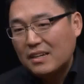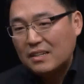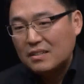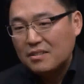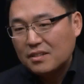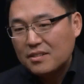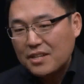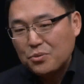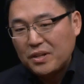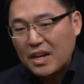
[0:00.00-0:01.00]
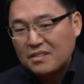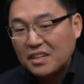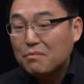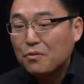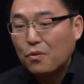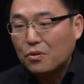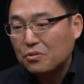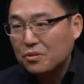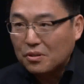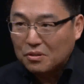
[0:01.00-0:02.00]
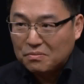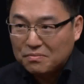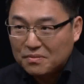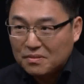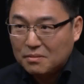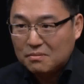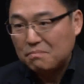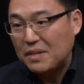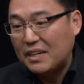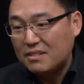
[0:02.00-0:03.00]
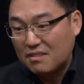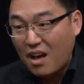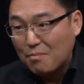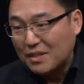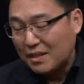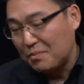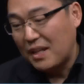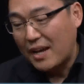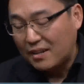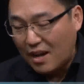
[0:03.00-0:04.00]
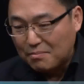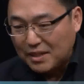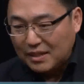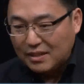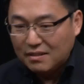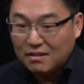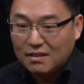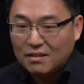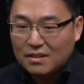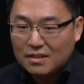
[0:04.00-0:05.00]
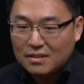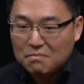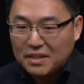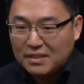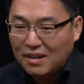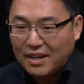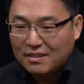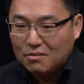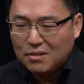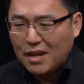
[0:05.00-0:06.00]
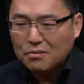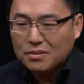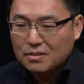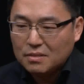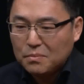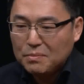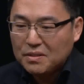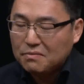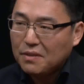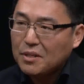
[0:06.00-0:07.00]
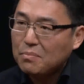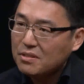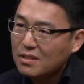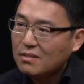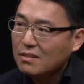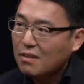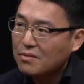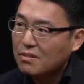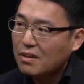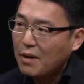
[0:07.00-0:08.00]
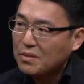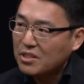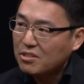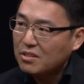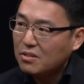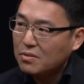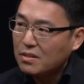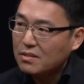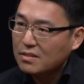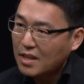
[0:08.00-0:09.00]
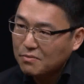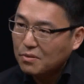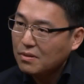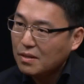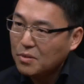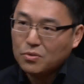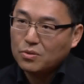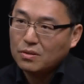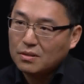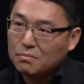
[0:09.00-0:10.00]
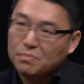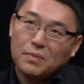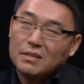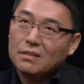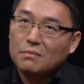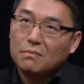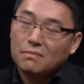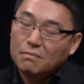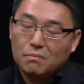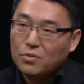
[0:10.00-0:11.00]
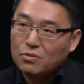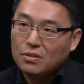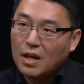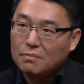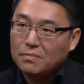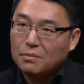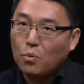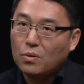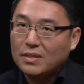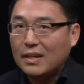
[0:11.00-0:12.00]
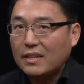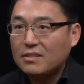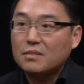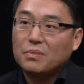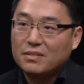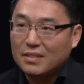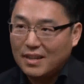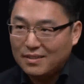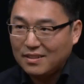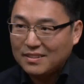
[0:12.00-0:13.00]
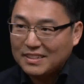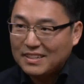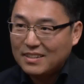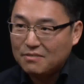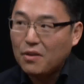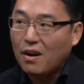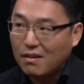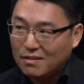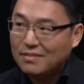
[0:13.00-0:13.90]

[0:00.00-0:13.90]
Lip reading: the success rate, I think, even for Google, the biggest company, IT company here, they made maybe 50% of their acquisition deals are successful. I'm not sure, but should not be more than 6%. I think it's very hard.